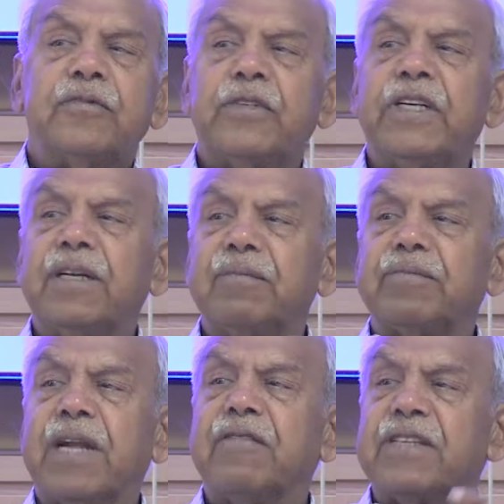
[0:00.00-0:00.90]
Freedom,
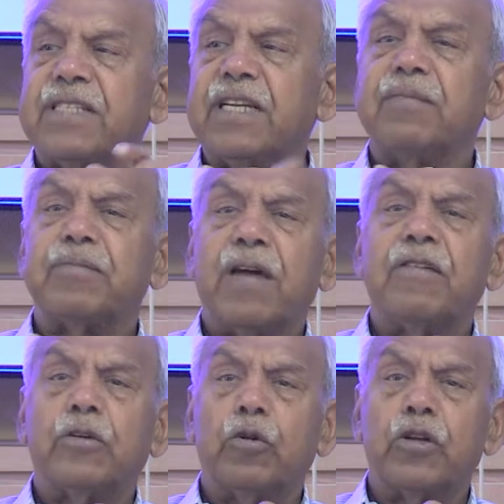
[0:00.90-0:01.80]
privacy, and
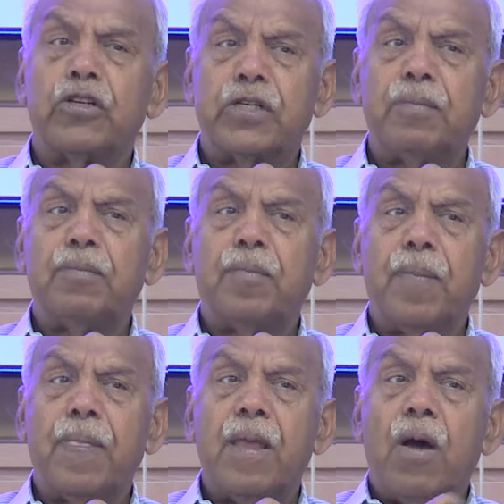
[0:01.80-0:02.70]
private ownership.
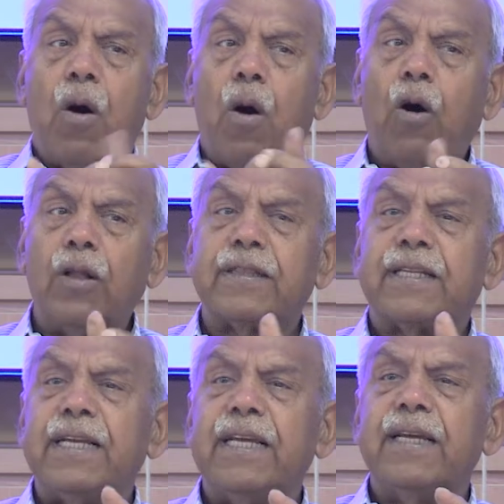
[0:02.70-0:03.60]
All
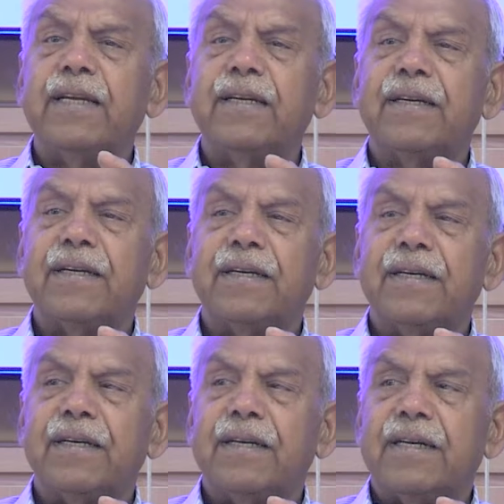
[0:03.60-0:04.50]
three
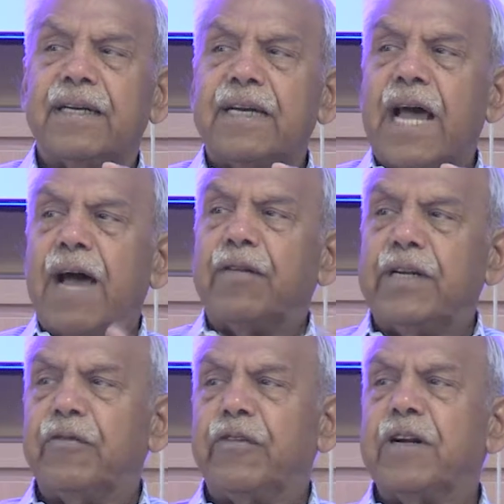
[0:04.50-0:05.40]
have a
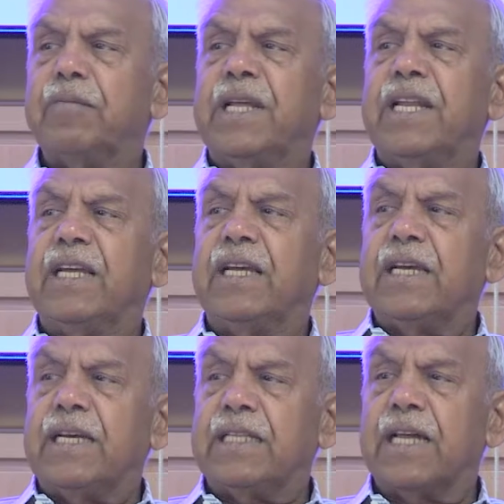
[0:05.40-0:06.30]
different meaning
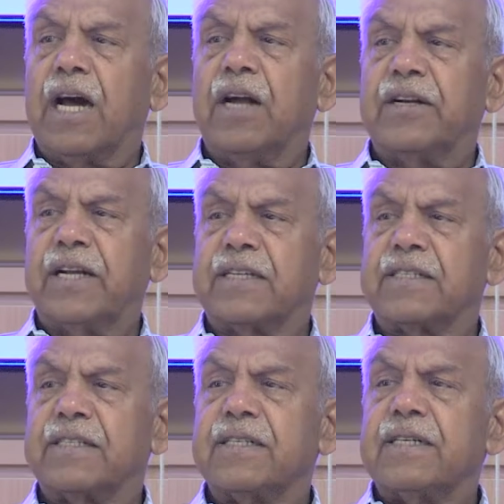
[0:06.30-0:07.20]
in the
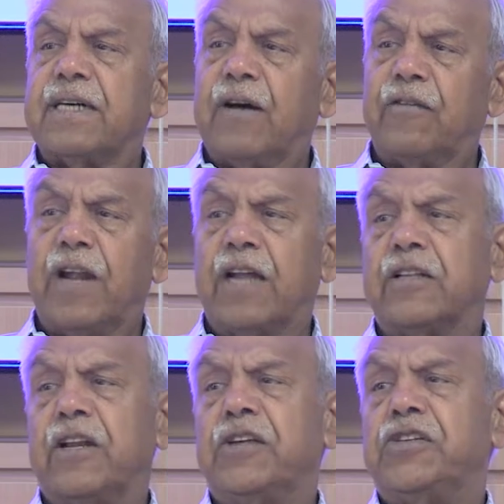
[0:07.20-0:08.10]
context of
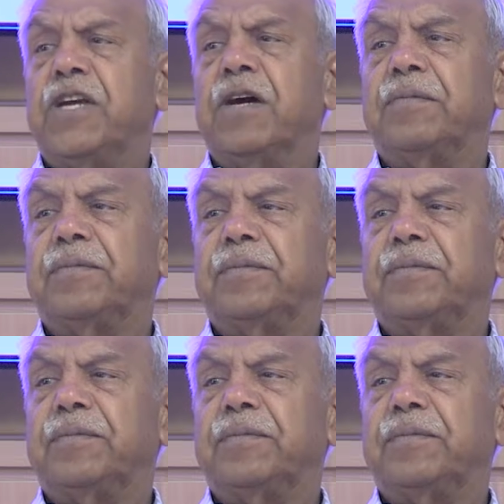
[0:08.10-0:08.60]
larger Asia.